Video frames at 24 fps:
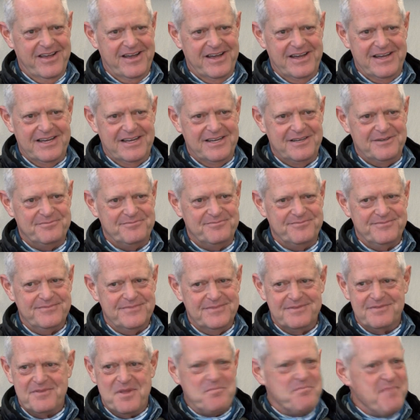Um,
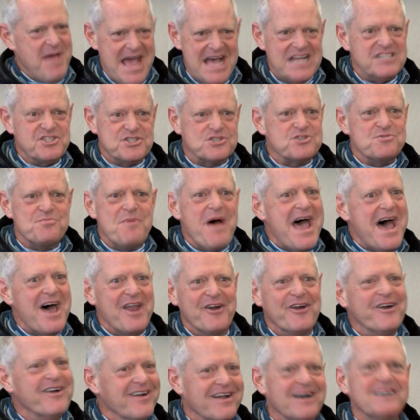masks
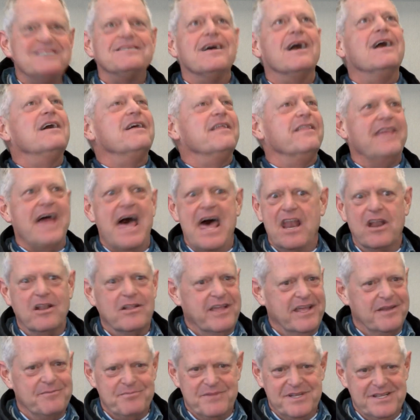matter. So that'll
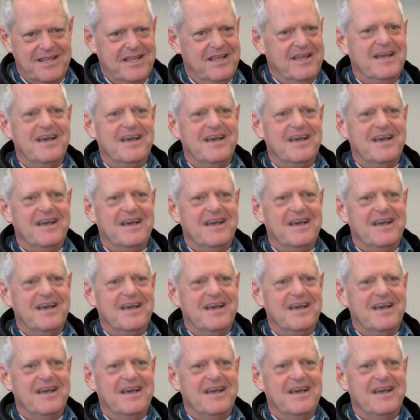get me.